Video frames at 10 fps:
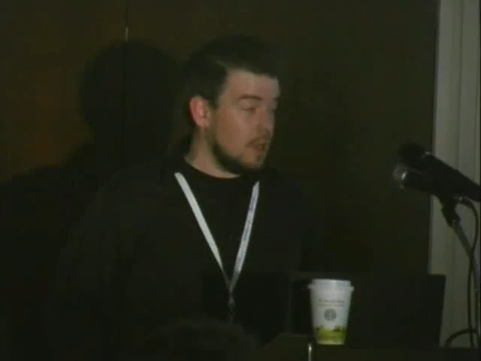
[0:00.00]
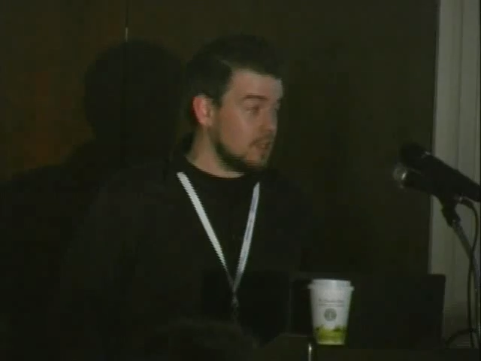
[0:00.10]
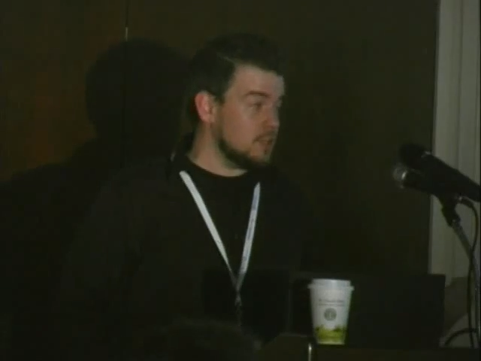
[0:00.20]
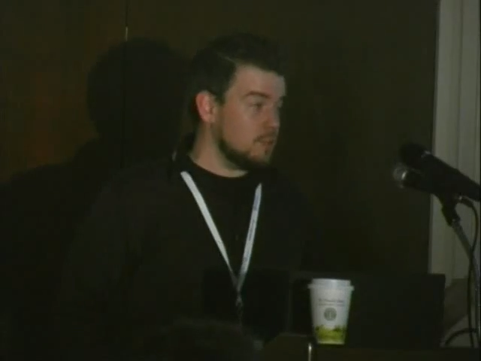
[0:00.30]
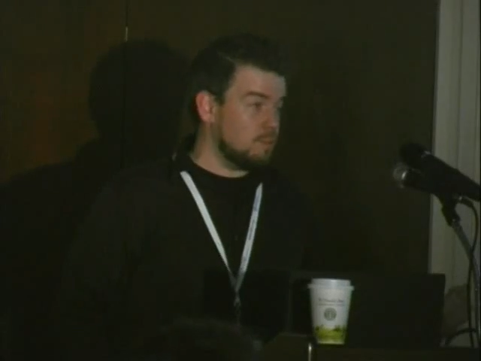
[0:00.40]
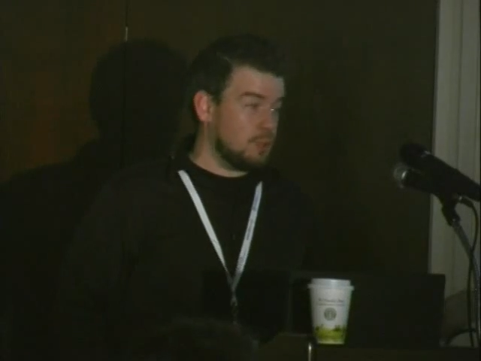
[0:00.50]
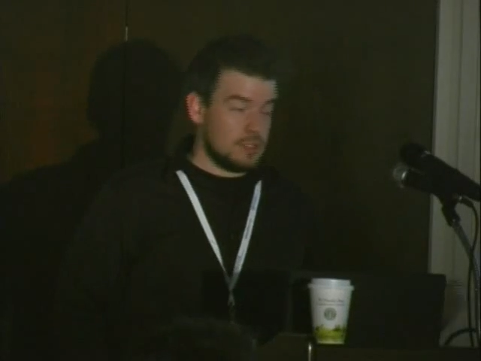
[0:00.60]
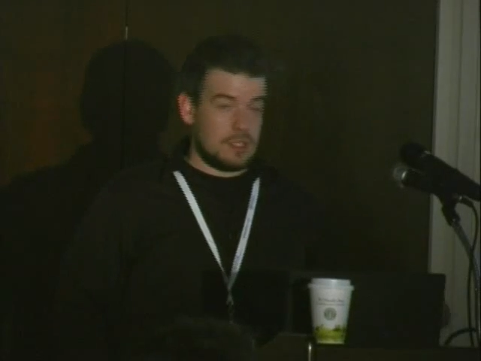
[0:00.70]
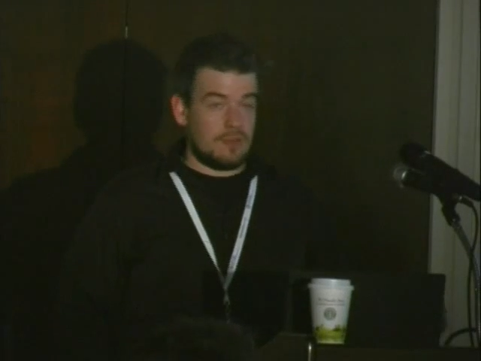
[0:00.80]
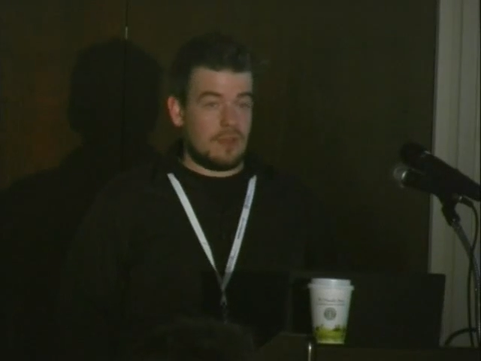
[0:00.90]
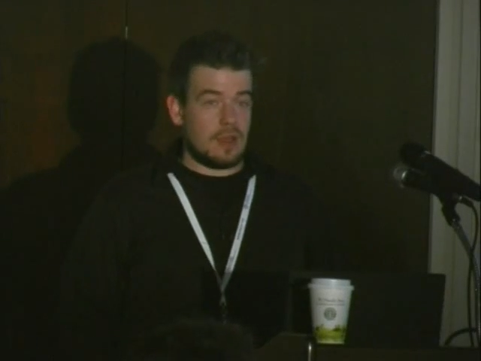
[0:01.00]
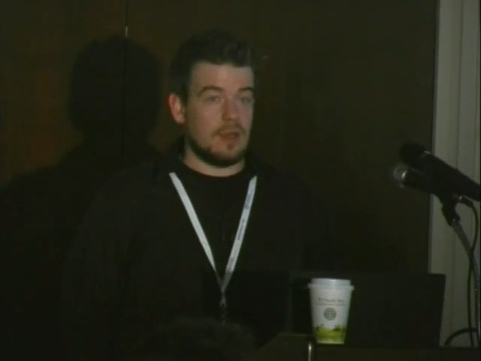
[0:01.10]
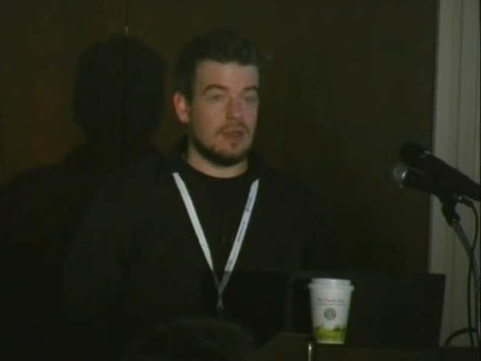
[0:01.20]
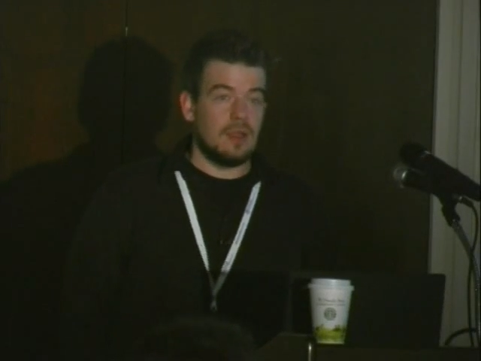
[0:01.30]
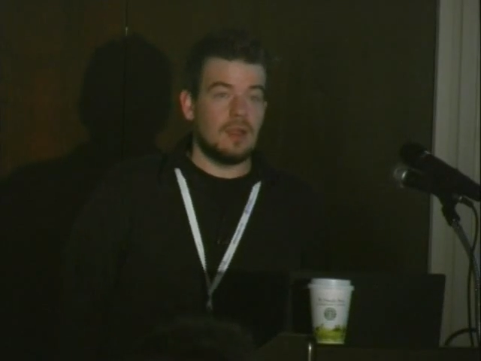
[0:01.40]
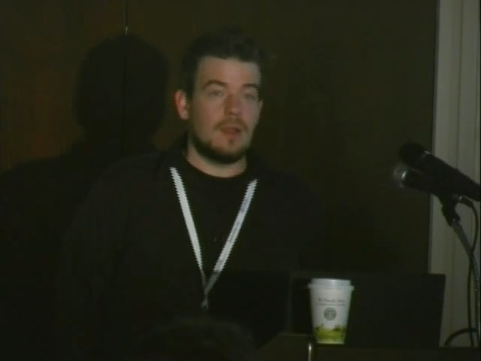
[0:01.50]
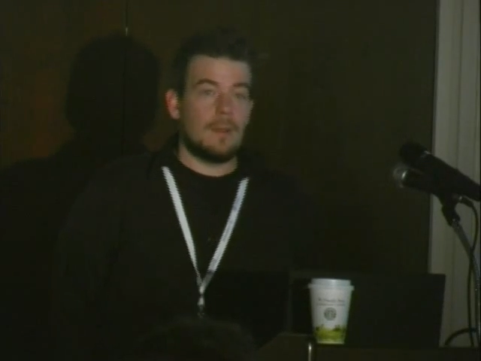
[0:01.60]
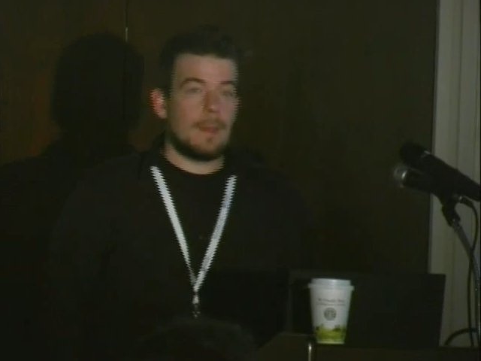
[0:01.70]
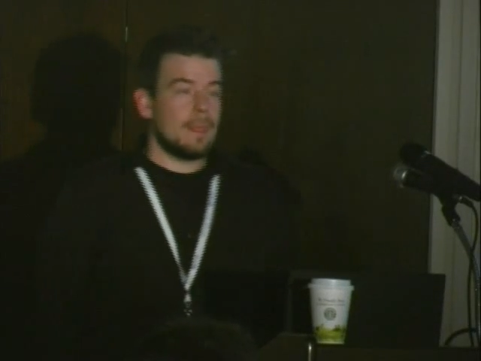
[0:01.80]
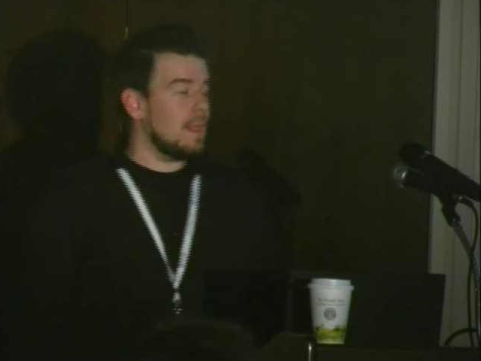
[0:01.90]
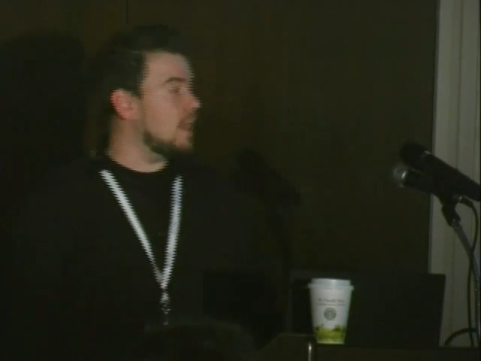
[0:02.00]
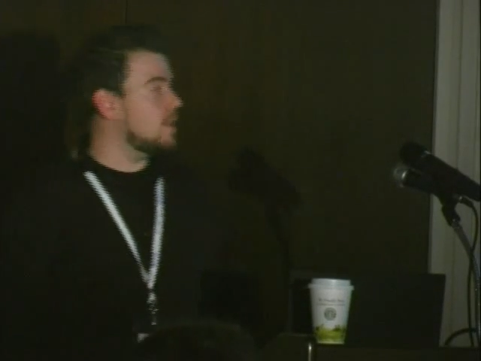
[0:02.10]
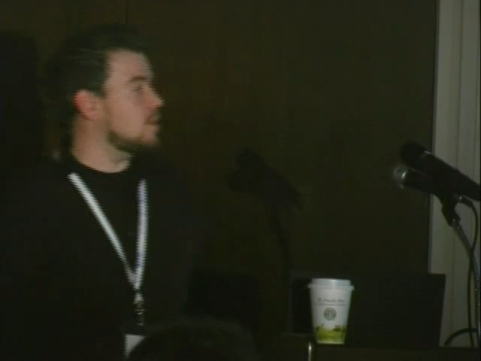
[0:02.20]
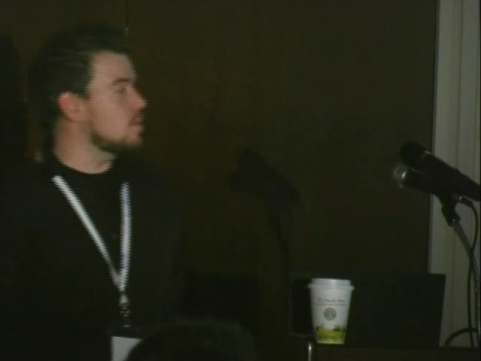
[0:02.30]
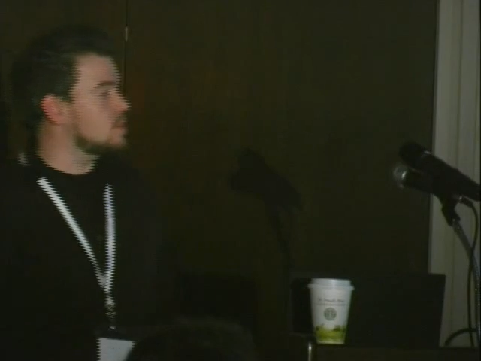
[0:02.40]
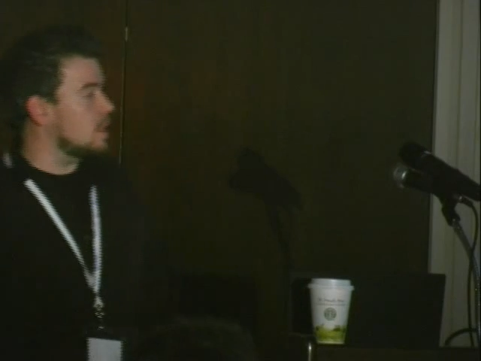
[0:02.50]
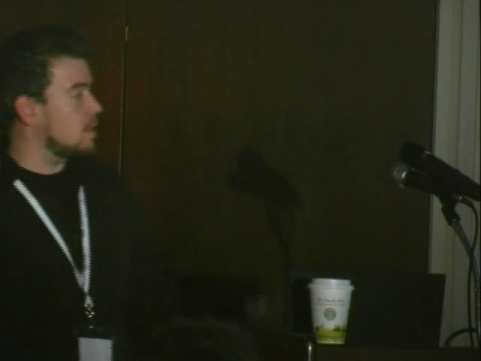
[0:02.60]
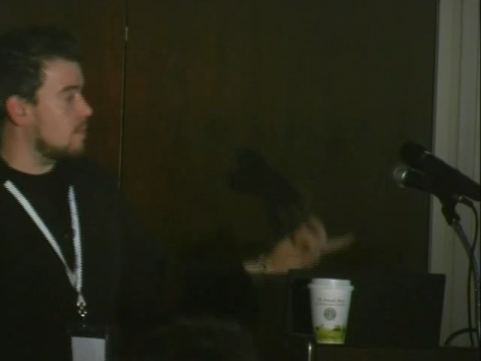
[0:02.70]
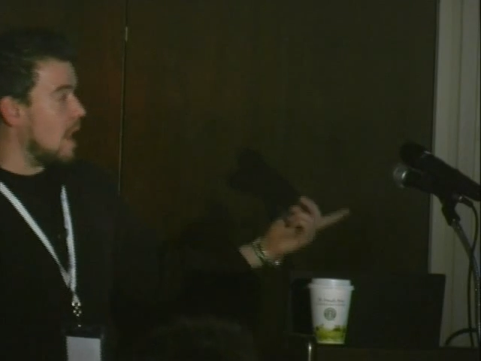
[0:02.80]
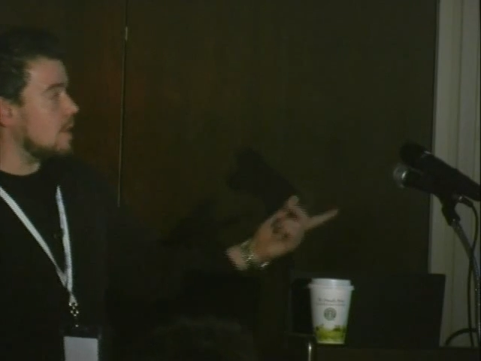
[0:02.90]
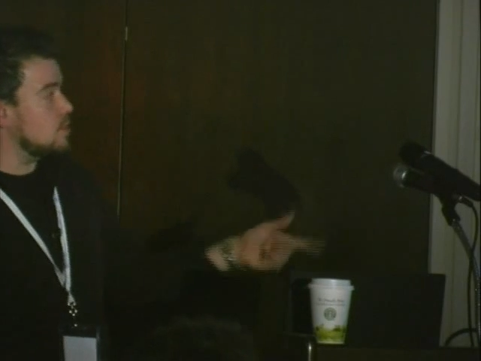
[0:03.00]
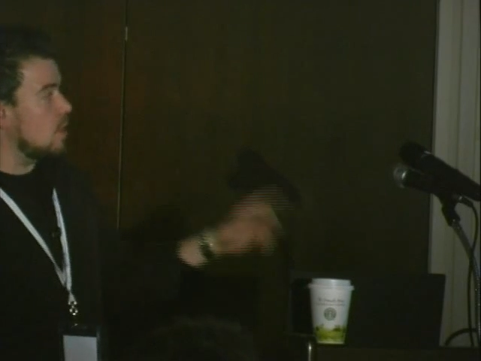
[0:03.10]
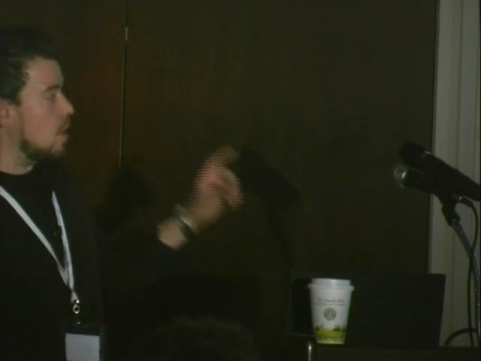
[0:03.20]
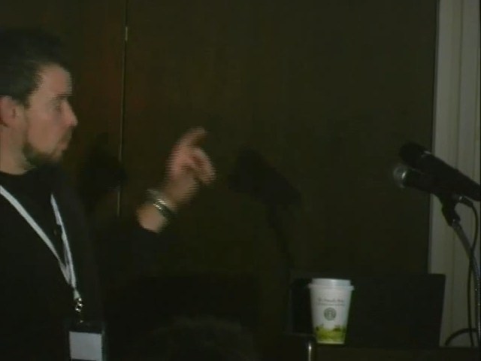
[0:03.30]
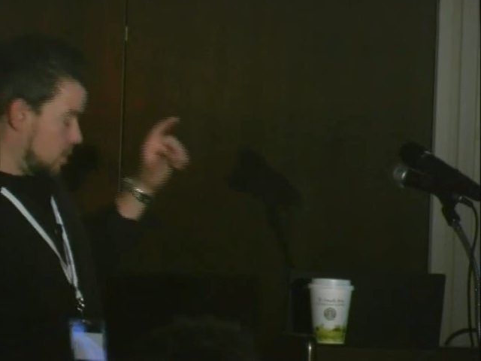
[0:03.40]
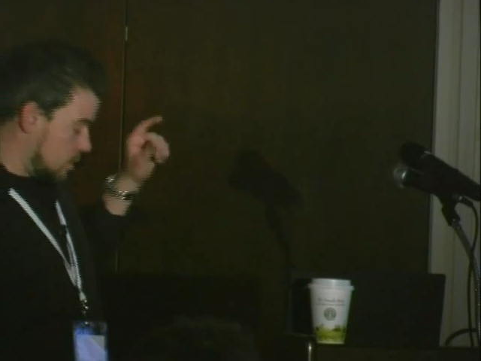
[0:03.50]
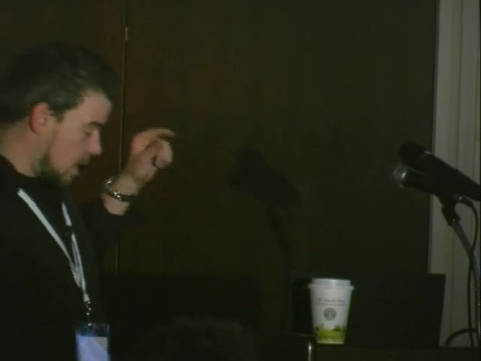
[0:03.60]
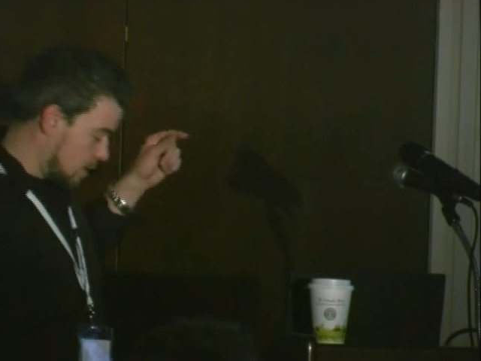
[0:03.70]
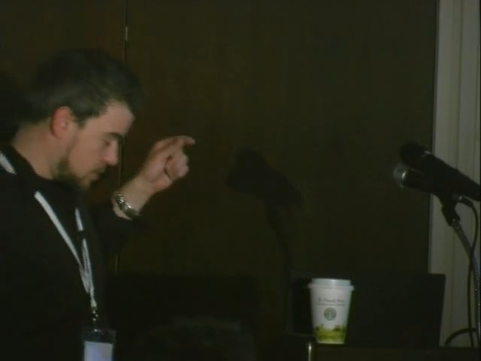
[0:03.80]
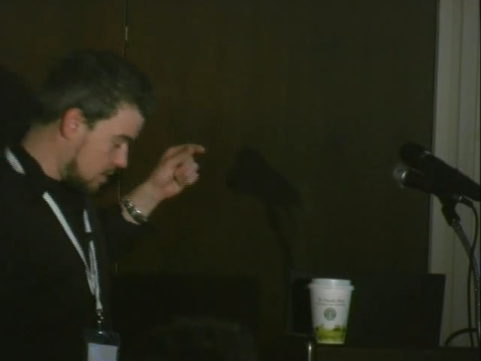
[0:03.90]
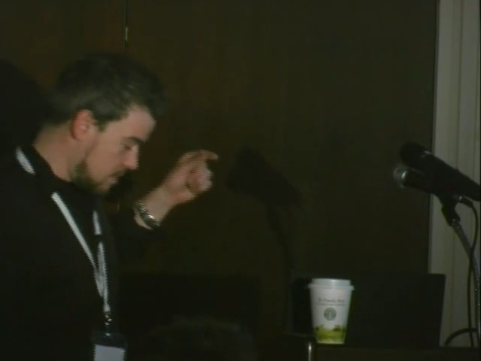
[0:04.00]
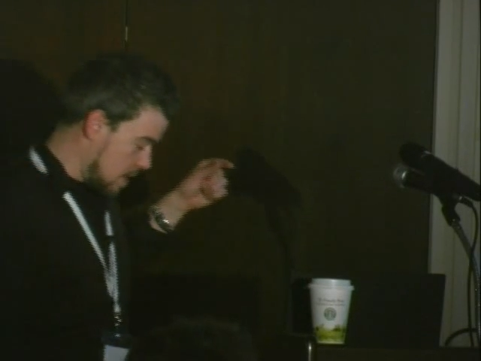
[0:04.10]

can also put stuff in, like using Hacksaw, which will actually